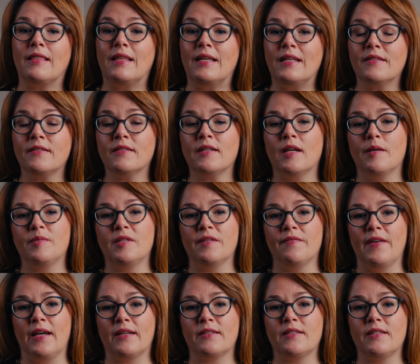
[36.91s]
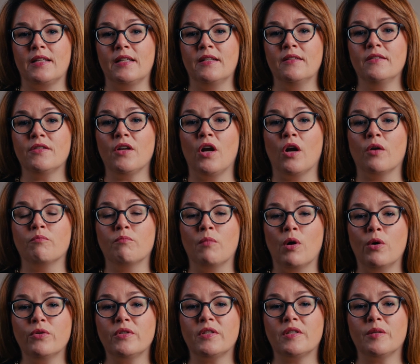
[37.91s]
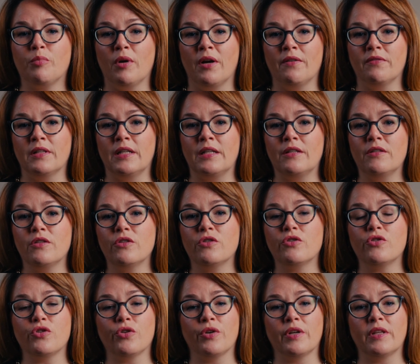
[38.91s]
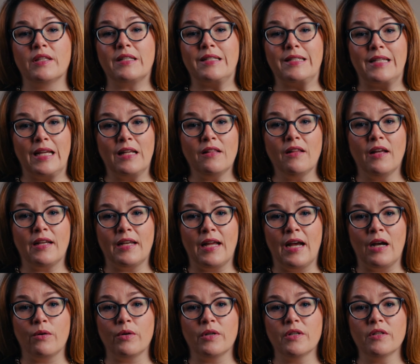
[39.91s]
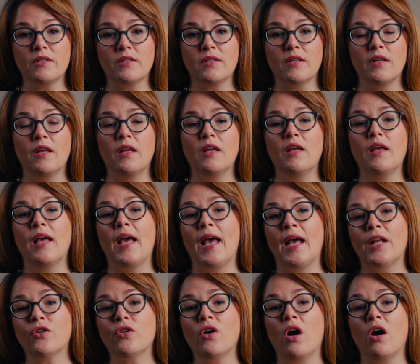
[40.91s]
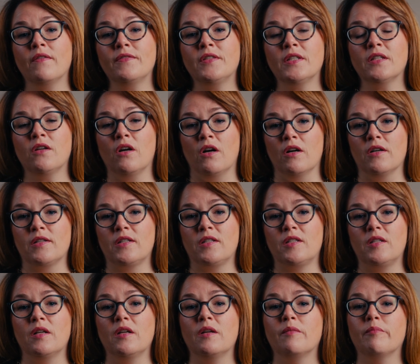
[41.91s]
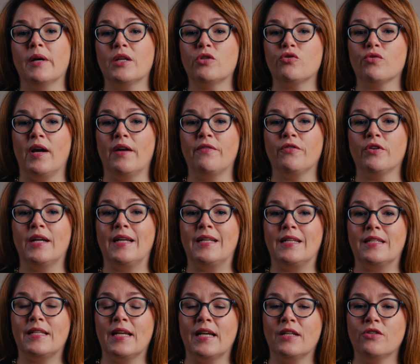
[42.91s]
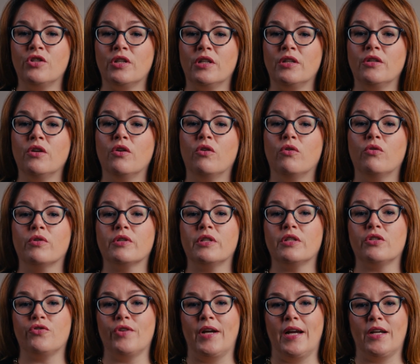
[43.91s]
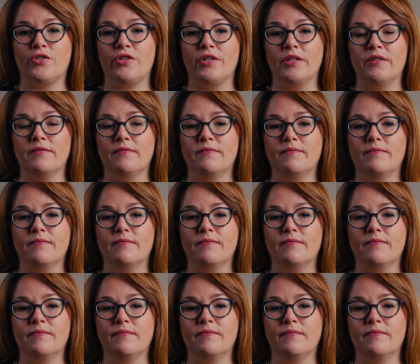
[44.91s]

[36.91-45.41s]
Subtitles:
These types of accidents are most prevalent during the daylight hours and are often caused by driver inattention or distraction.